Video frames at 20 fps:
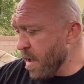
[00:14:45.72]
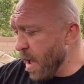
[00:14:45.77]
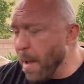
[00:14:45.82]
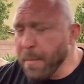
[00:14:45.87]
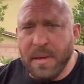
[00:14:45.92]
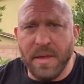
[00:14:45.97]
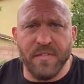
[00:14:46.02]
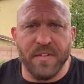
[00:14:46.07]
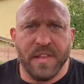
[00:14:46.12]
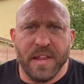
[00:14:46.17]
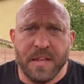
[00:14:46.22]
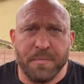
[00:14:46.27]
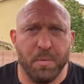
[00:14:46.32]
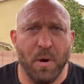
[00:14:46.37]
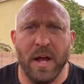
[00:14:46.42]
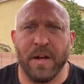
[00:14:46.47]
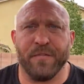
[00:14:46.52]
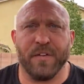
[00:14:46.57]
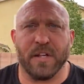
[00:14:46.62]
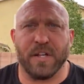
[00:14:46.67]
I'm giving this
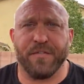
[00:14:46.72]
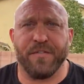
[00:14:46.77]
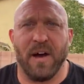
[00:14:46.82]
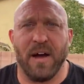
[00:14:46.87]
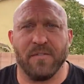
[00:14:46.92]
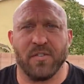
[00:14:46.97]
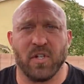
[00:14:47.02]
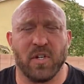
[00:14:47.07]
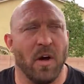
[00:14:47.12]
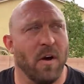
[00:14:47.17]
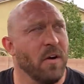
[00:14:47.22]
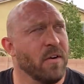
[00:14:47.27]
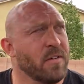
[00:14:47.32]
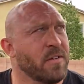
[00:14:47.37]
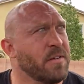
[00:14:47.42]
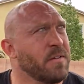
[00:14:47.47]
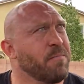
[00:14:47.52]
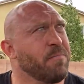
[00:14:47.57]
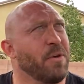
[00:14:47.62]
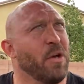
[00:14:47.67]
breakfast 5 stars.